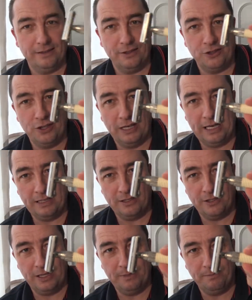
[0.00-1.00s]
the Gillette
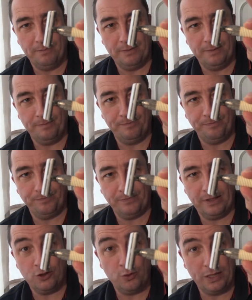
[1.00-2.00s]
Slim
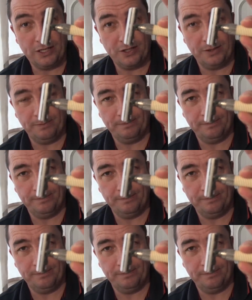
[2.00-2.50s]
Twist.